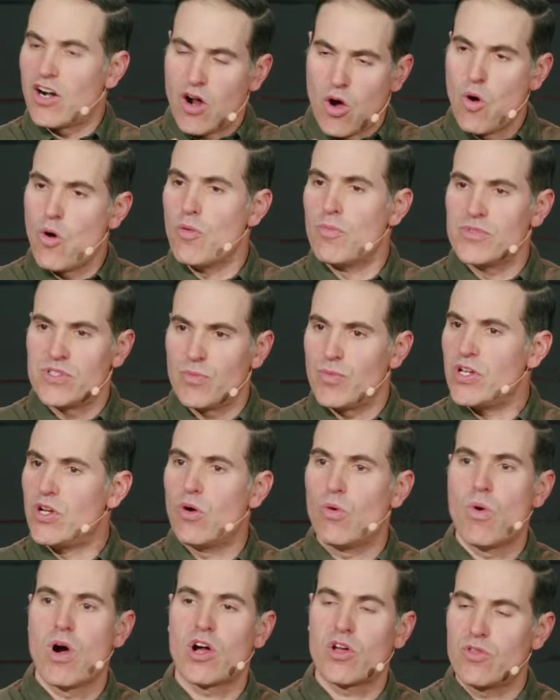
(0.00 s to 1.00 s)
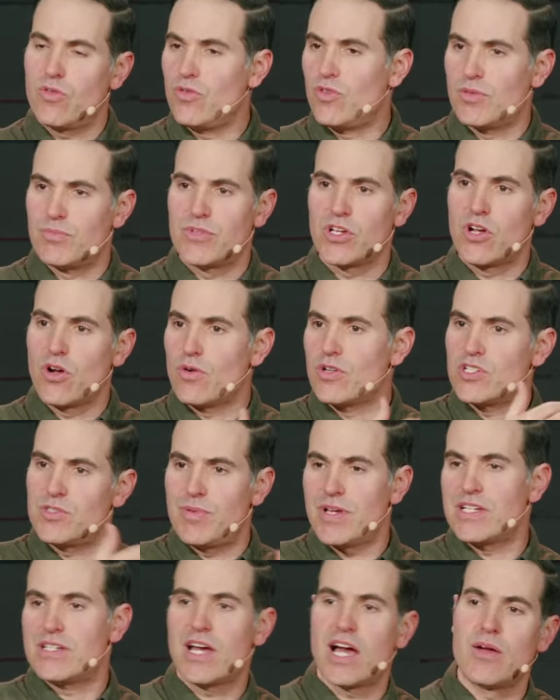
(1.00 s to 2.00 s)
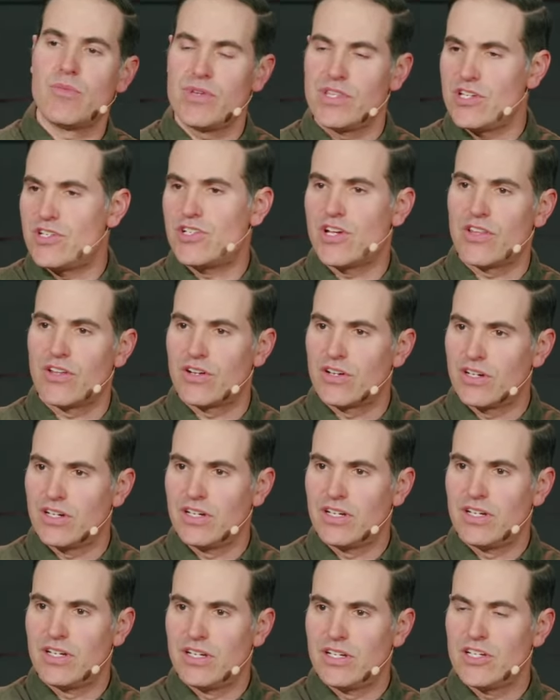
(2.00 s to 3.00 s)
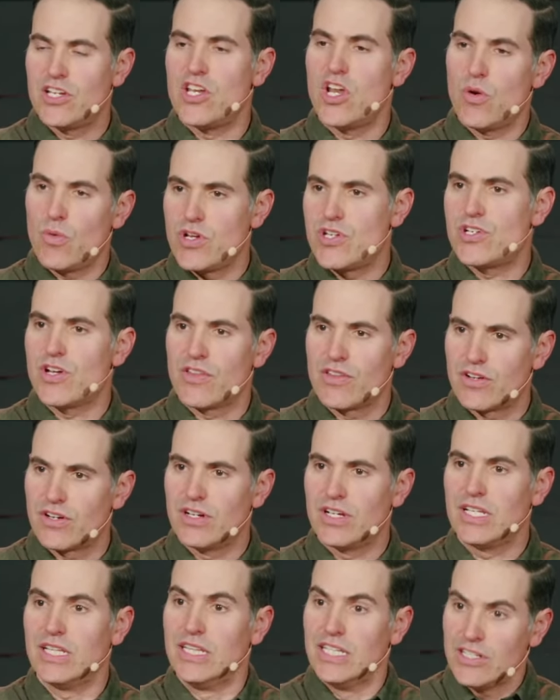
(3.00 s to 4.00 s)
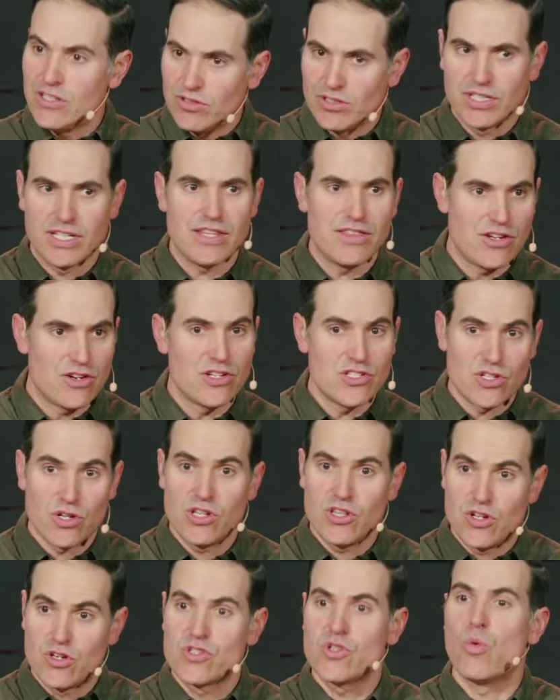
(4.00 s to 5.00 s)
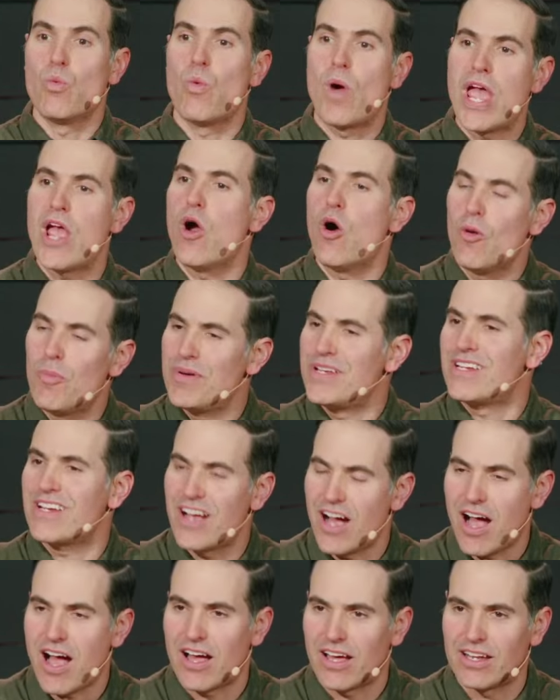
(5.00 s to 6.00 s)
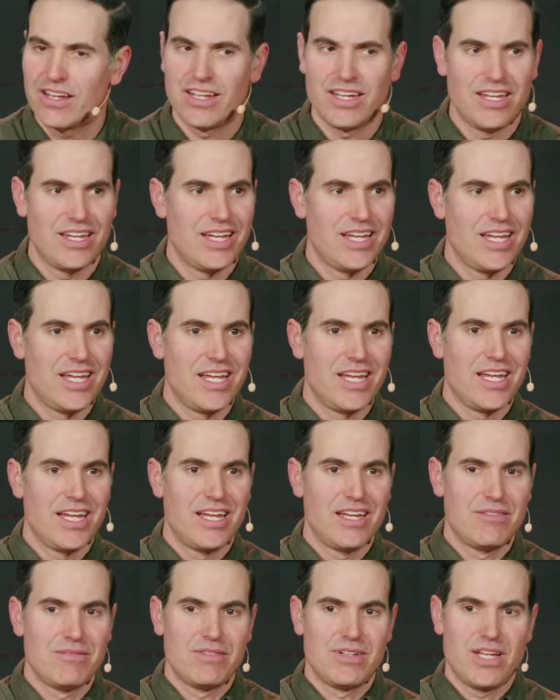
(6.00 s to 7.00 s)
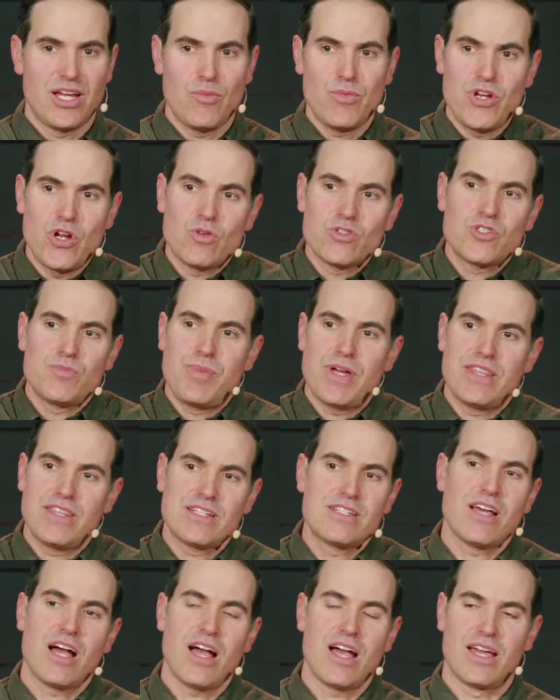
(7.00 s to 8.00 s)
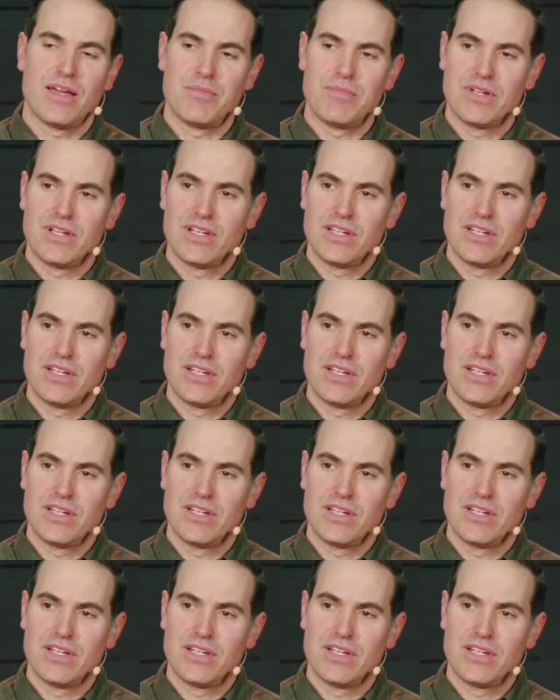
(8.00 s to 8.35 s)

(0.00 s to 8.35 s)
our homes, and we don't walk through them to go and spend time with each other, to know each other. Literally, there's a, there's a way open to God, and we don't spend the time